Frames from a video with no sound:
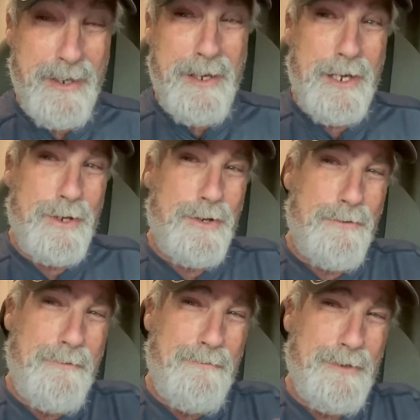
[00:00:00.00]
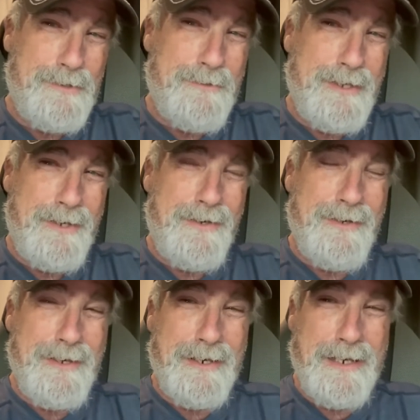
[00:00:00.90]
I go to the refrigerator
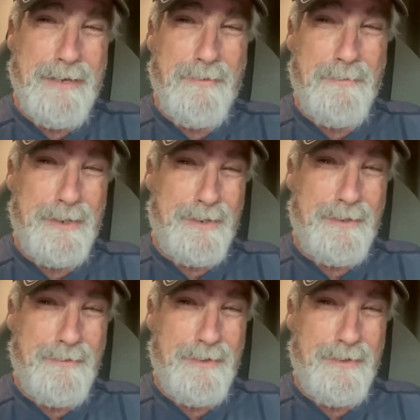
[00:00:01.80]
and I have a beer.